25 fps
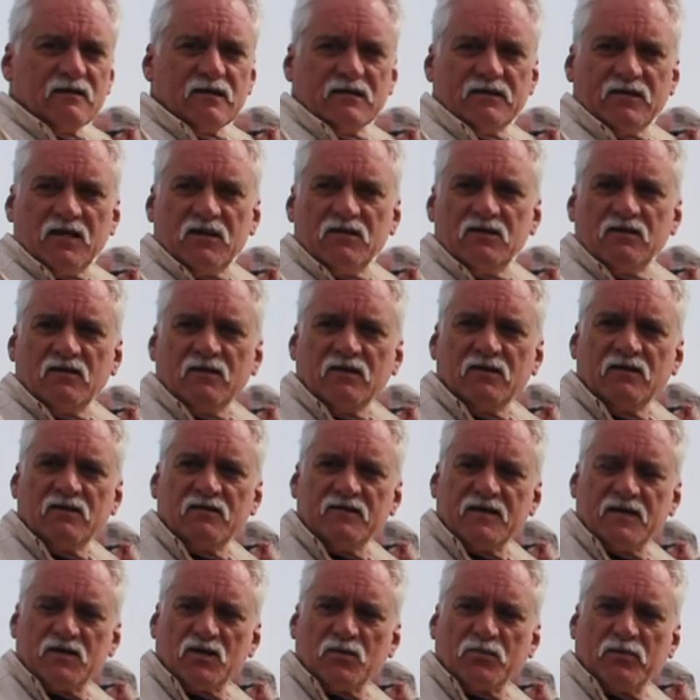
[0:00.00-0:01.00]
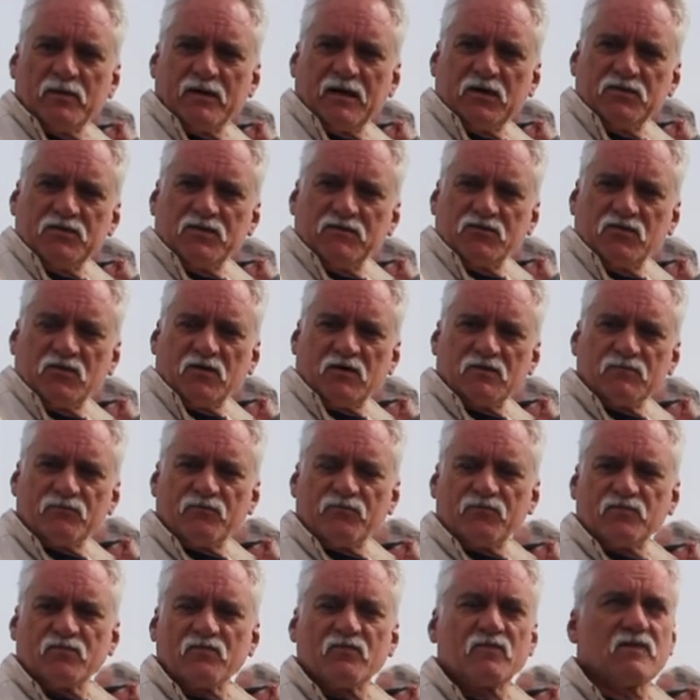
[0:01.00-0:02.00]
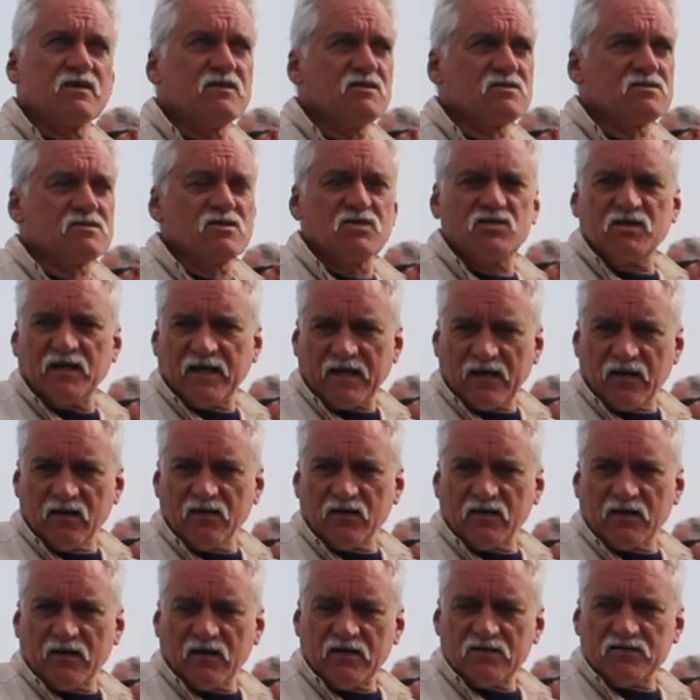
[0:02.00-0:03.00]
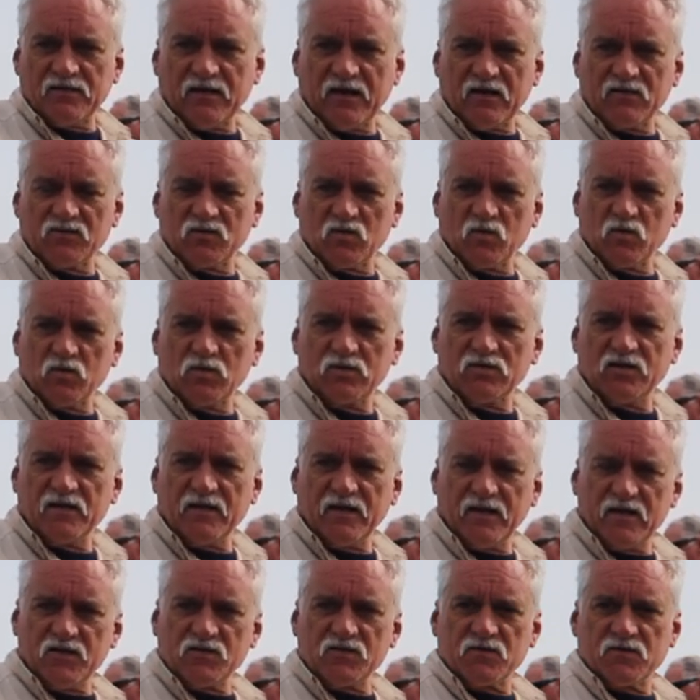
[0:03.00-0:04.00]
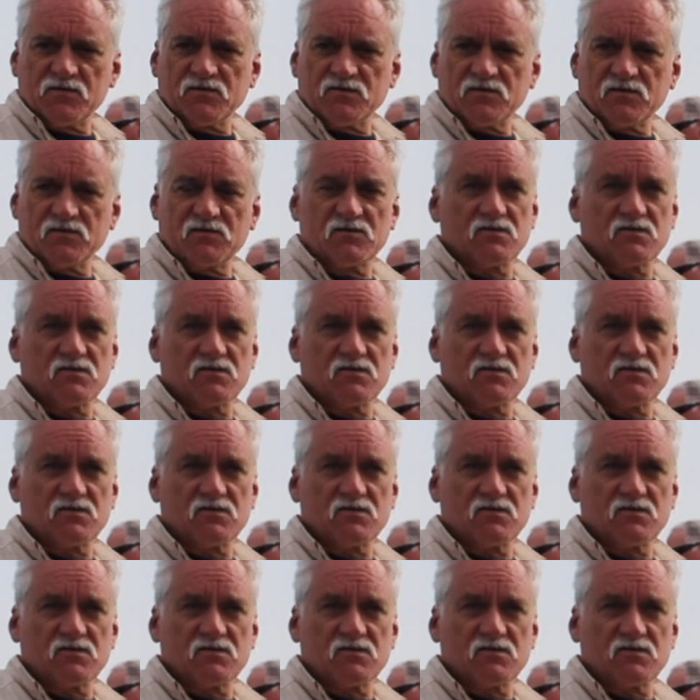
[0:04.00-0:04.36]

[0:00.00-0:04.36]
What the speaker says: And then the other part you've got is the channel that goes down toward the entrance.